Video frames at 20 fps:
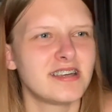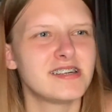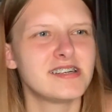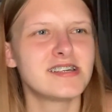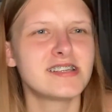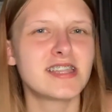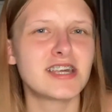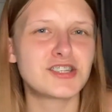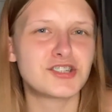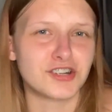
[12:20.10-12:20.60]

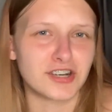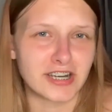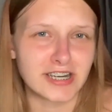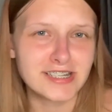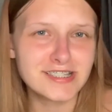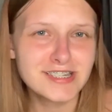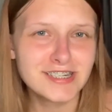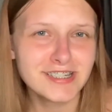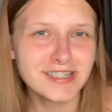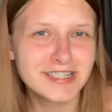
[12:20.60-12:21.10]
they
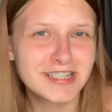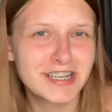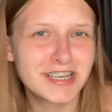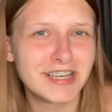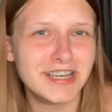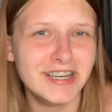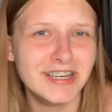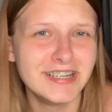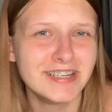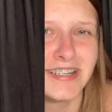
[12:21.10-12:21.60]
tried.
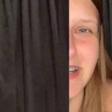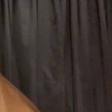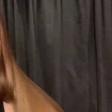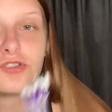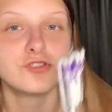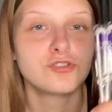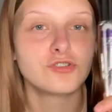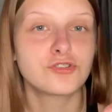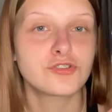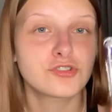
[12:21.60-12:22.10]

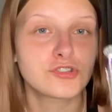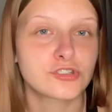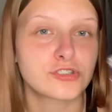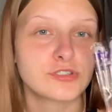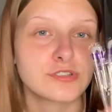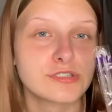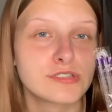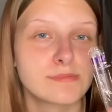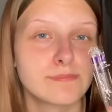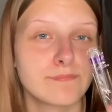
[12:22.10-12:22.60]

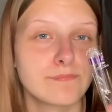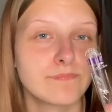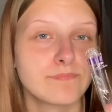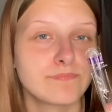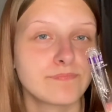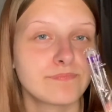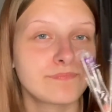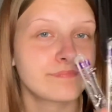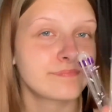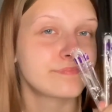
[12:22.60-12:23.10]
Straws.
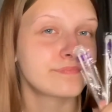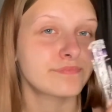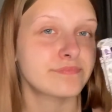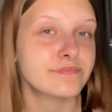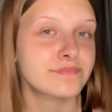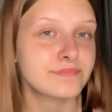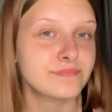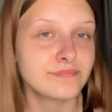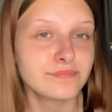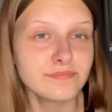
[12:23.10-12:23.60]

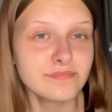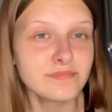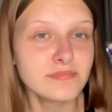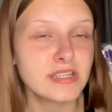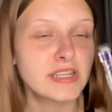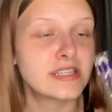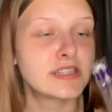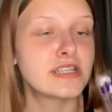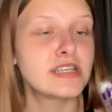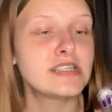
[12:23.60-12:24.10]

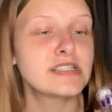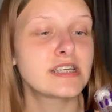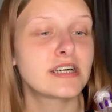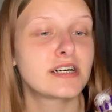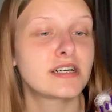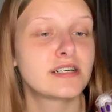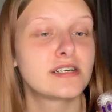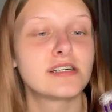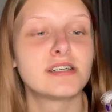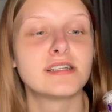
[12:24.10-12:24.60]
These
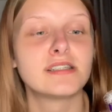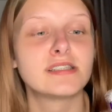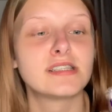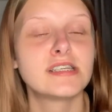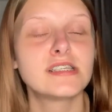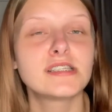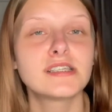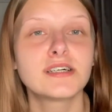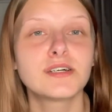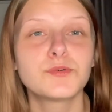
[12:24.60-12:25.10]
are
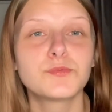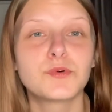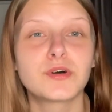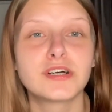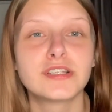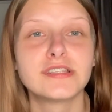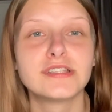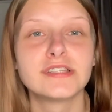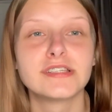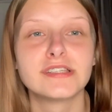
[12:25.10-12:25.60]

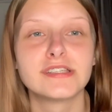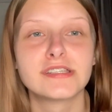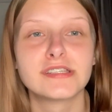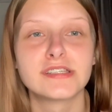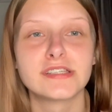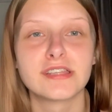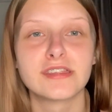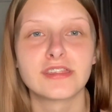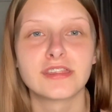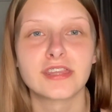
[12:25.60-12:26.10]
ones
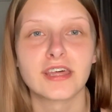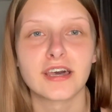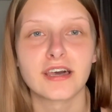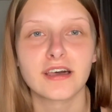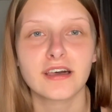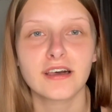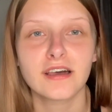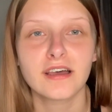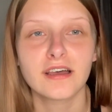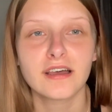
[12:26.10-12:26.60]

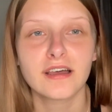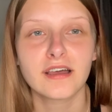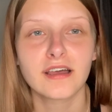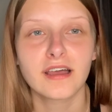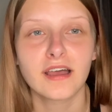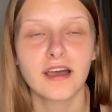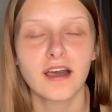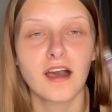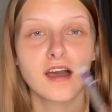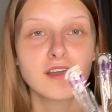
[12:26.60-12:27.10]
that
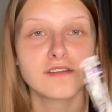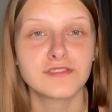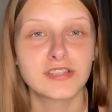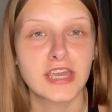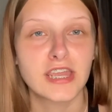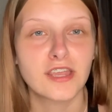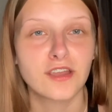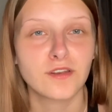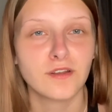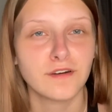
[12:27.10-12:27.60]
I've
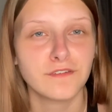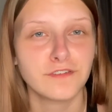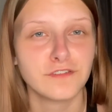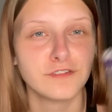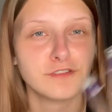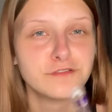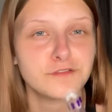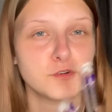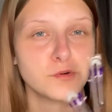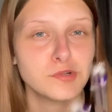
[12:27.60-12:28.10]
taken off of
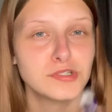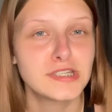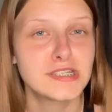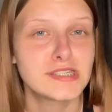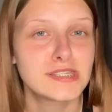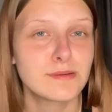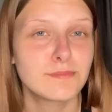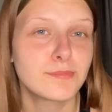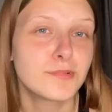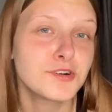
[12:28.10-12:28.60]

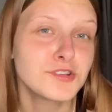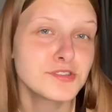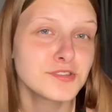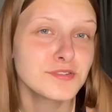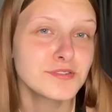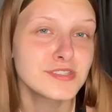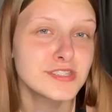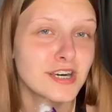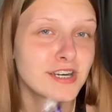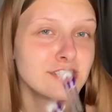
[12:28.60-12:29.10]
40-sip
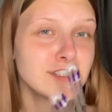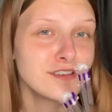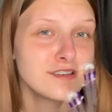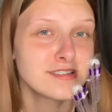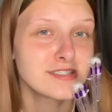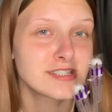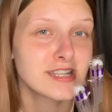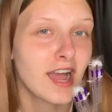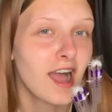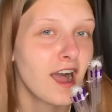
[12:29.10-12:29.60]
bottles that I
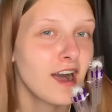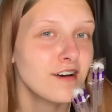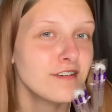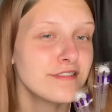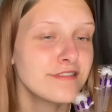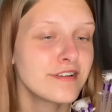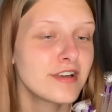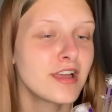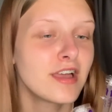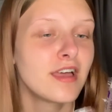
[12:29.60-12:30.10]
used to
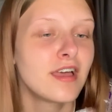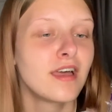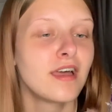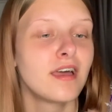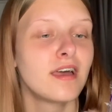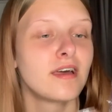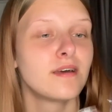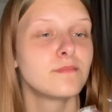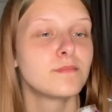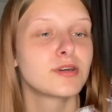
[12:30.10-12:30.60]
have
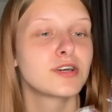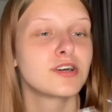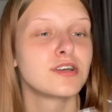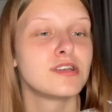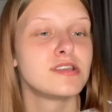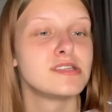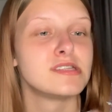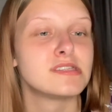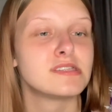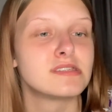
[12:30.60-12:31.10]

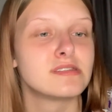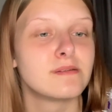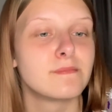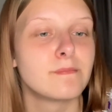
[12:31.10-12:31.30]
because